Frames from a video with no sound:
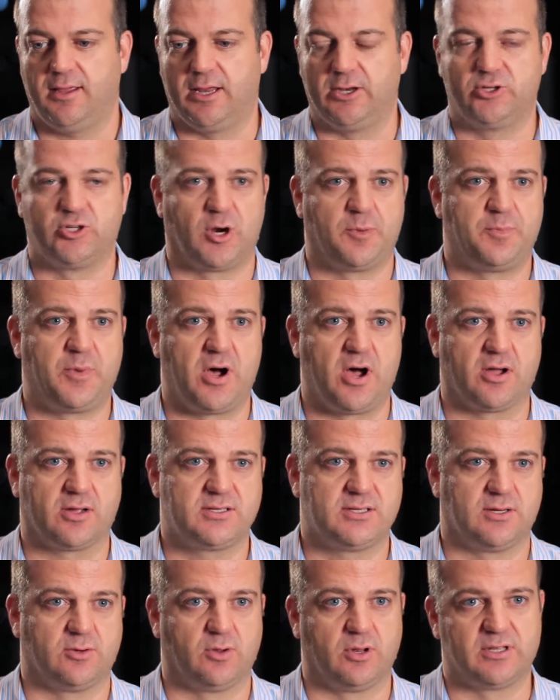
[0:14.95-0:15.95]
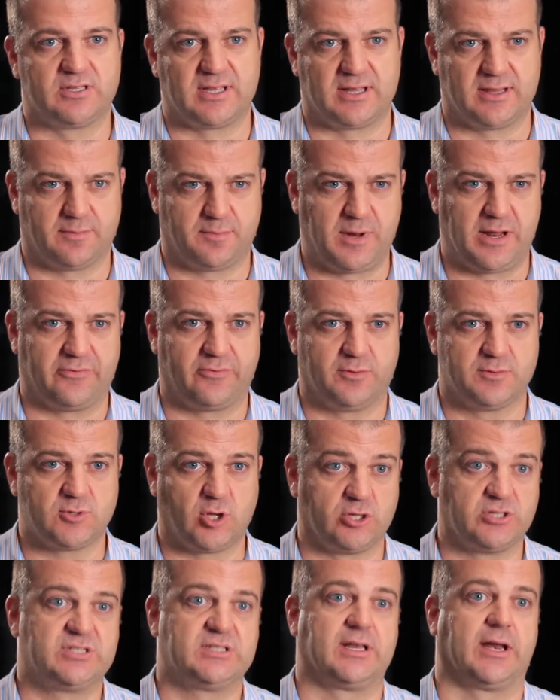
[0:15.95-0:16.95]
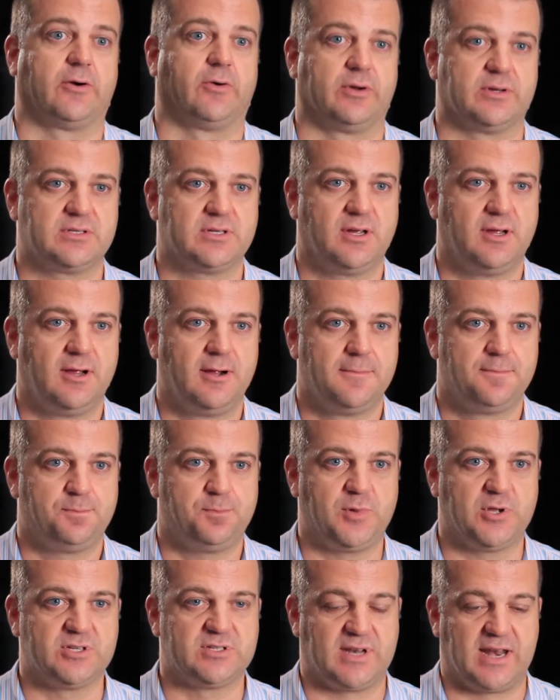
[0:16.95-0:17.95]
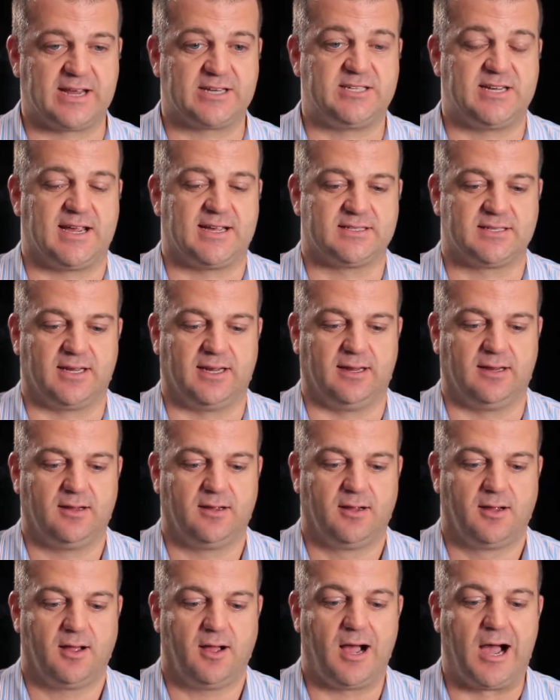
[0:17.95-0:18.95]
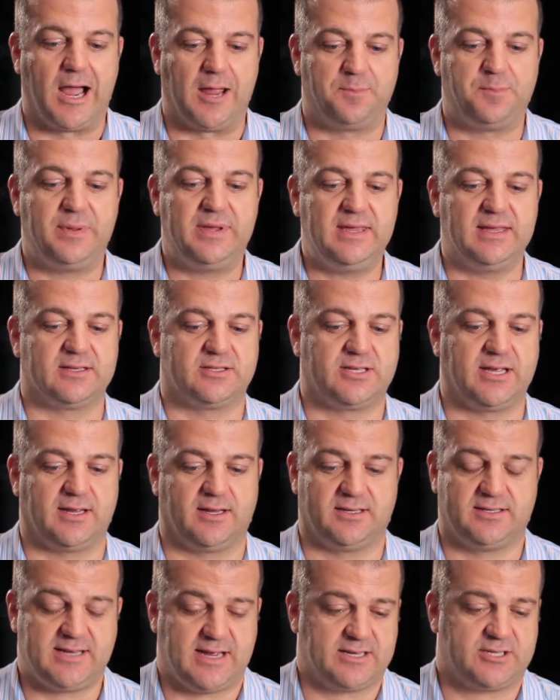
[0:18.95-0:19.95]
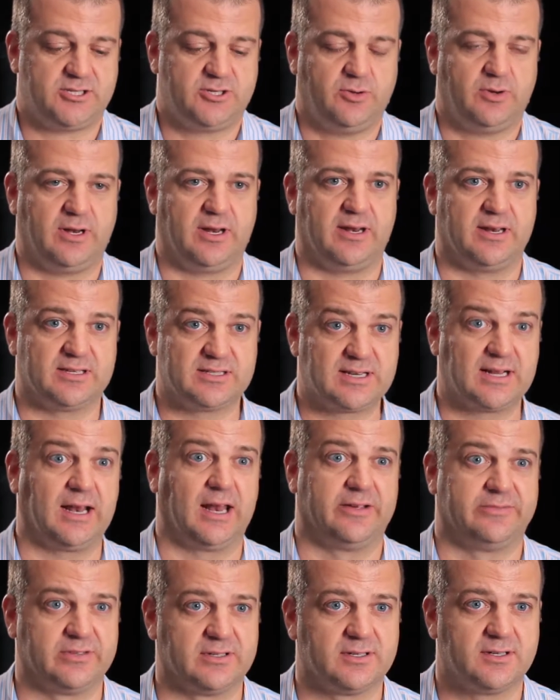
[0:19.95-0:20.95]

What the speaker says: Dropbox and all those other platforms on steroids, because it actually has a IP attached to it and it's clever.